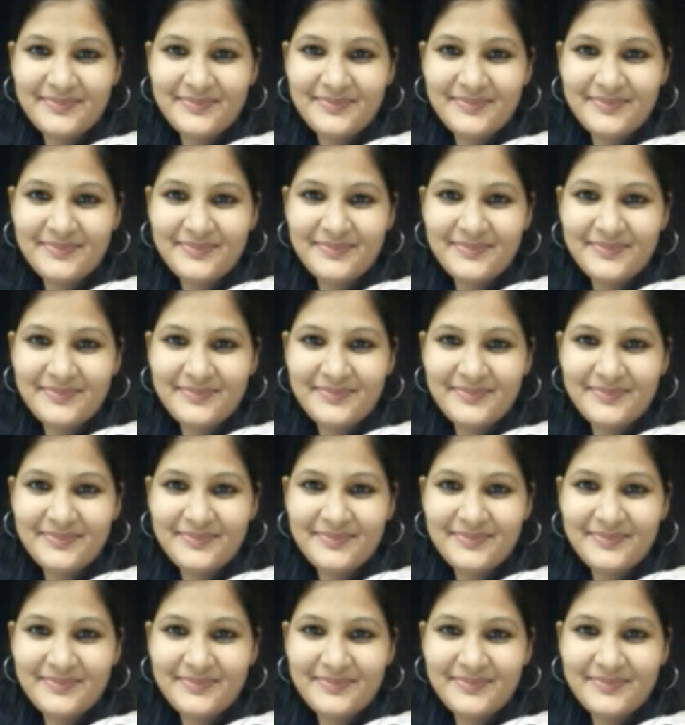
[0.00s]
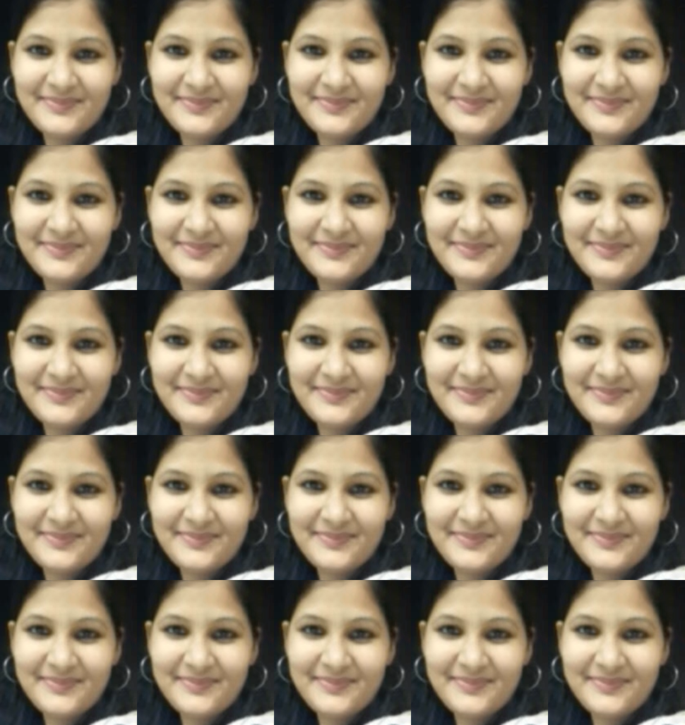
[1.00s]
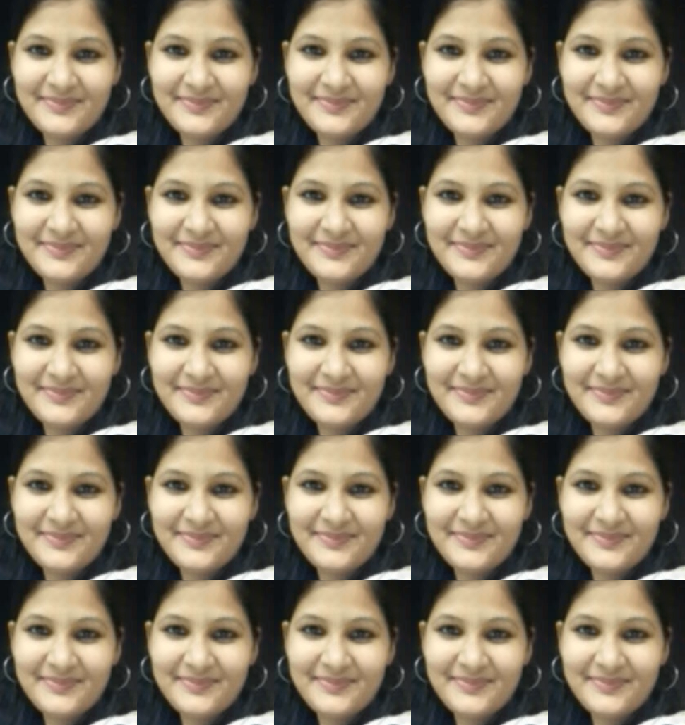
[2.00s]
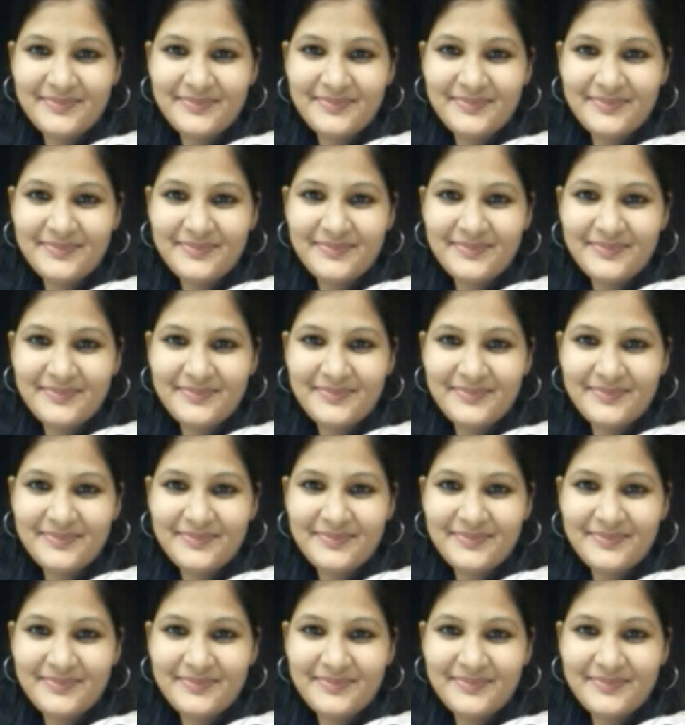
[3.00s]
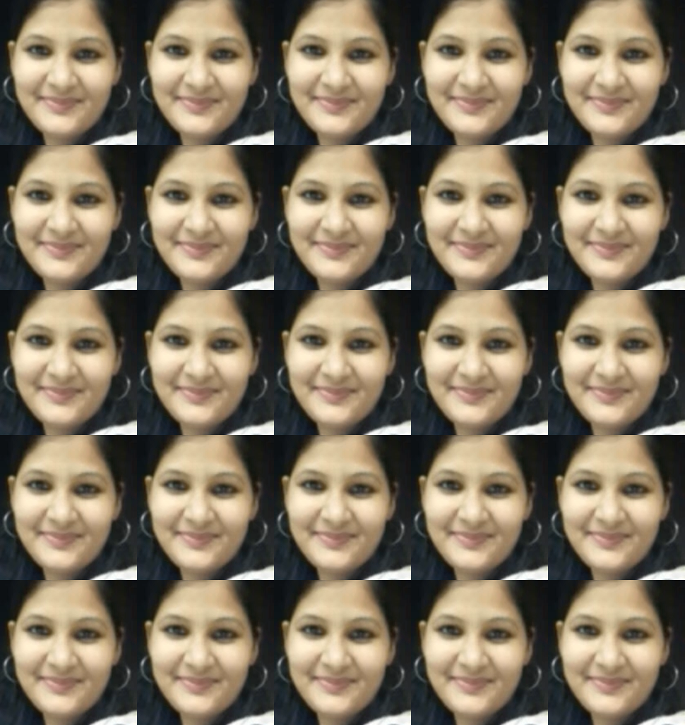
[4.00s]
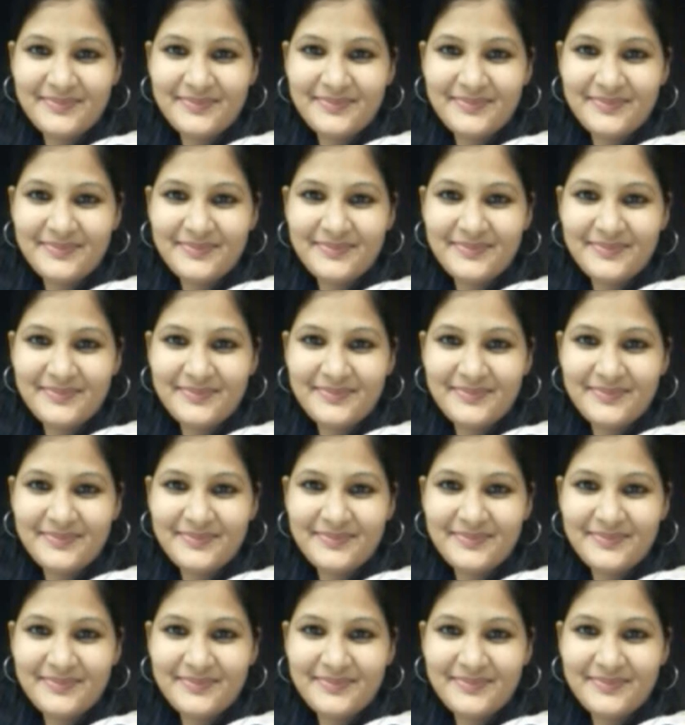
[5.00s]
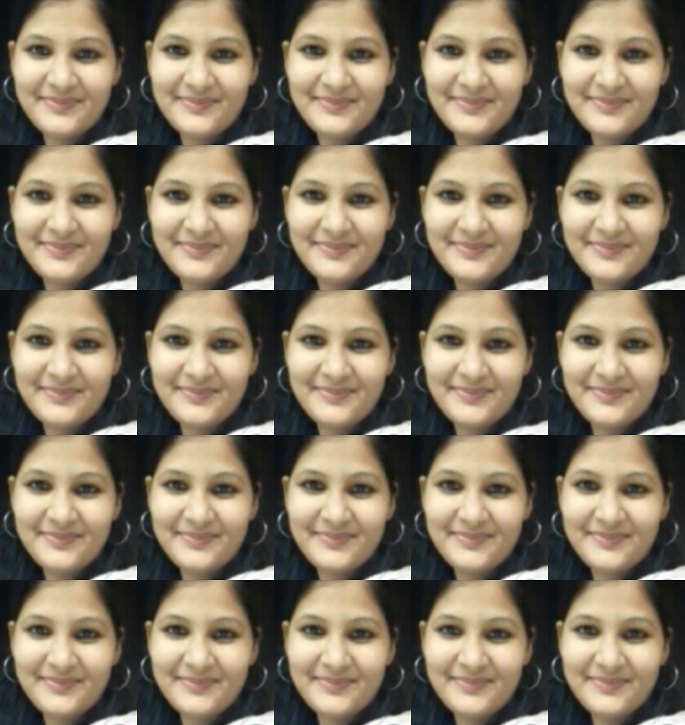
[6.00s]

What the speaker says: The face doesn't move, so there is nothing to read.